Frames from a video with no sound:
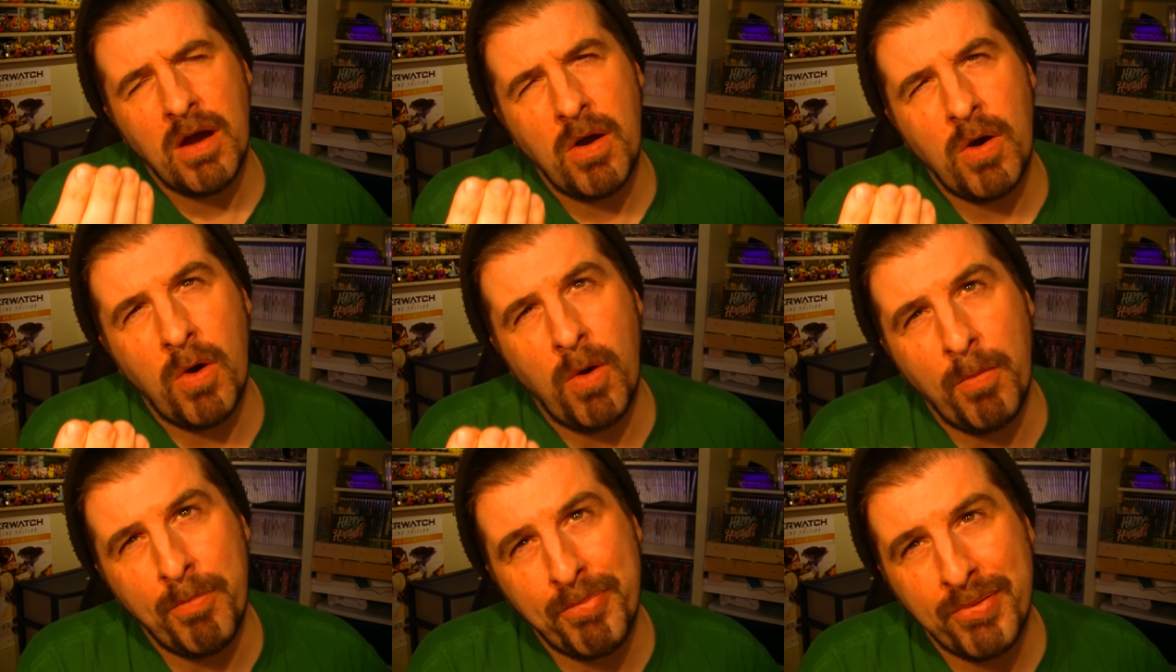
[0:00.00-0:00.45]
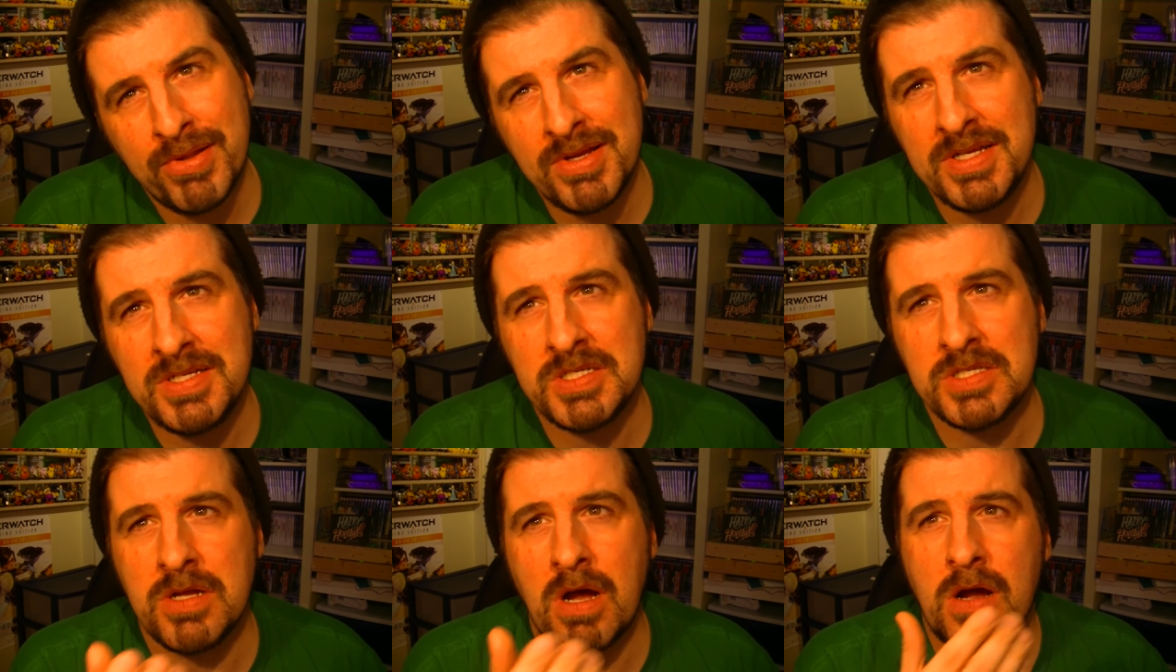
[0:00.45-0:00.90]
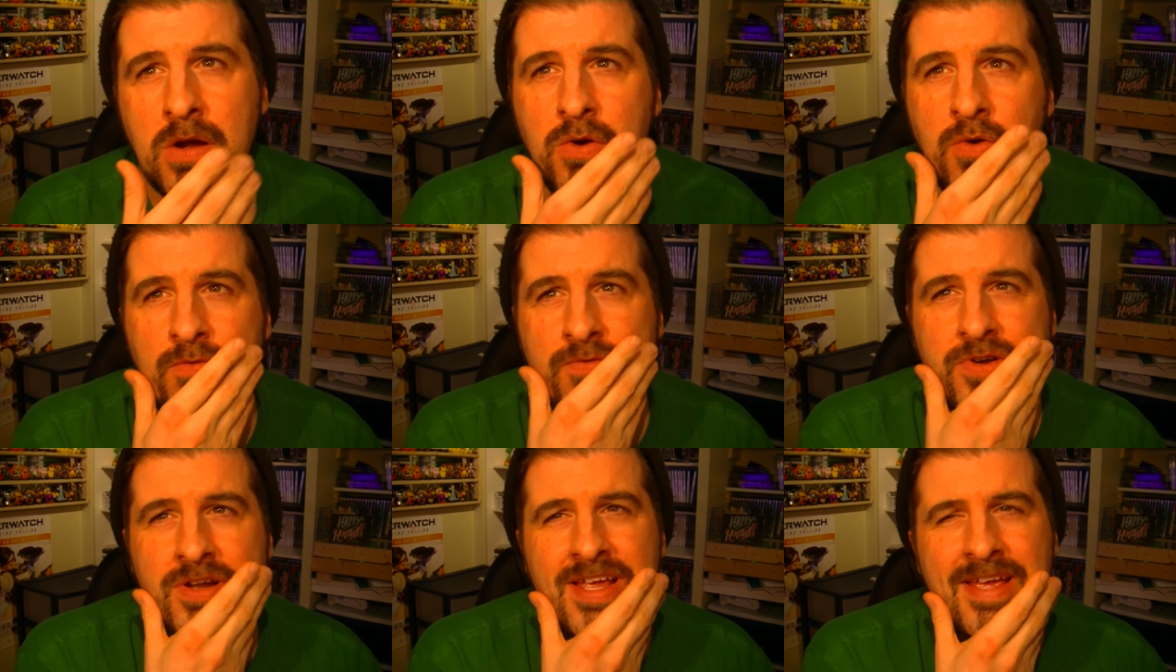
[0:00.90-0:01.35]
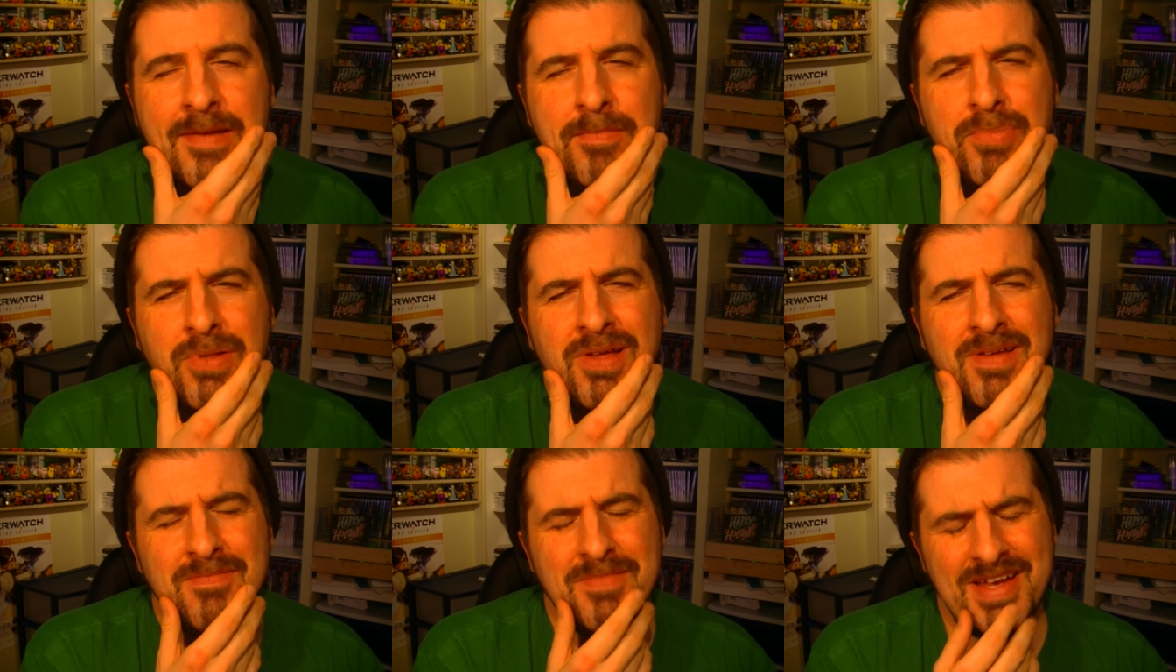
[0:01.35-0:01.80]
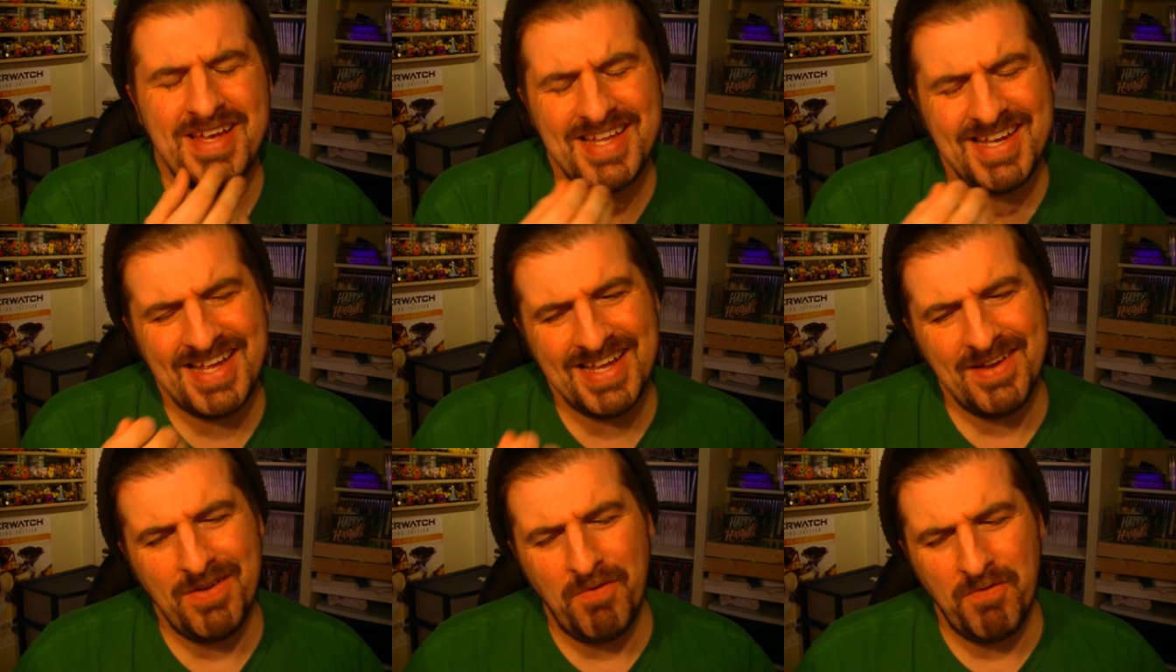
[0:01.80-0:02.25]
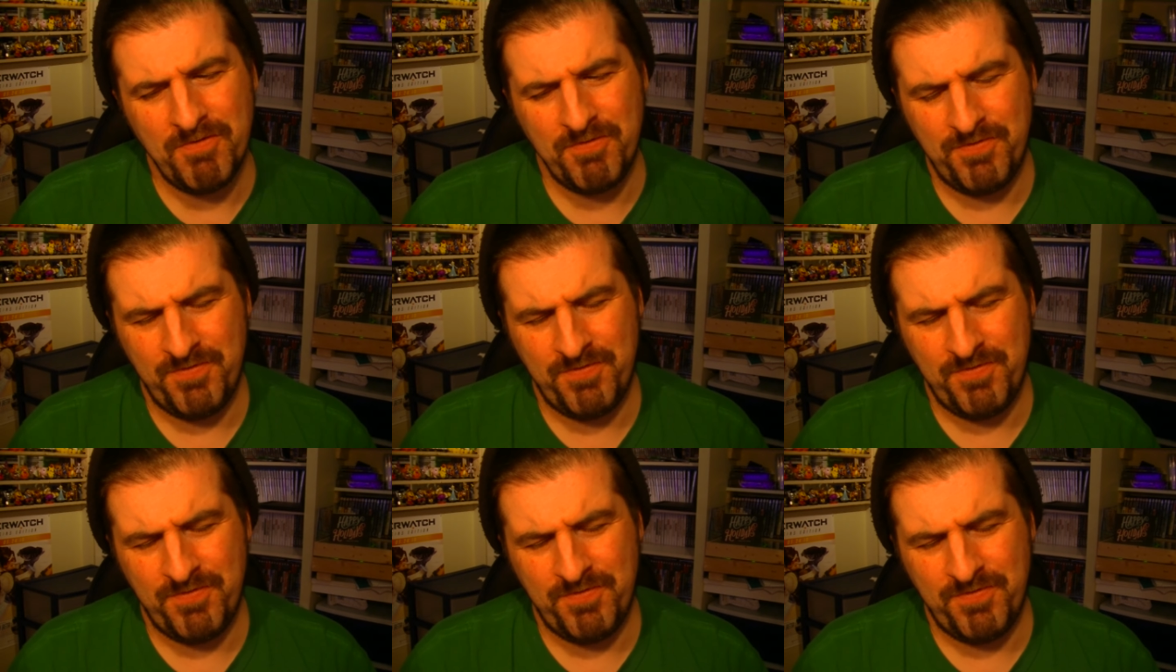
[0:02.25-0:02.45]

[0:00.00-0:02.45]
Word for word: oh please talk over gameplay man I don't